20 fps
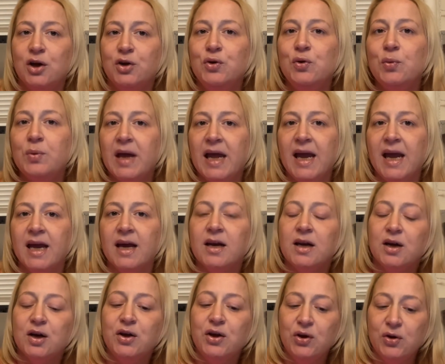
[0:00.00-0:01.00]
You can't
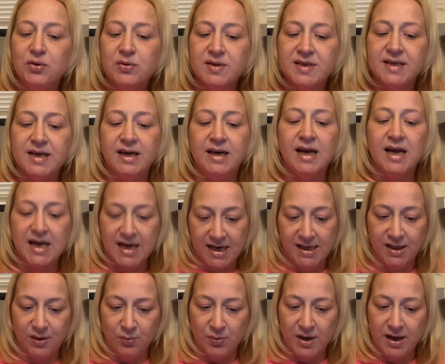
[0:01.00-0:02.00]
use it
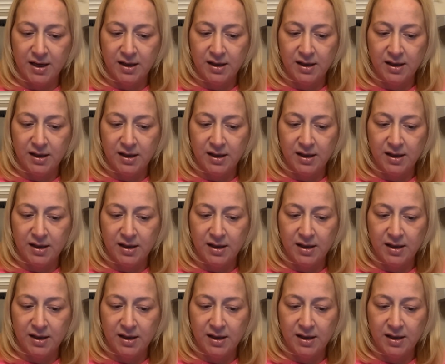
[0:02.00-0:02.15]
anyway.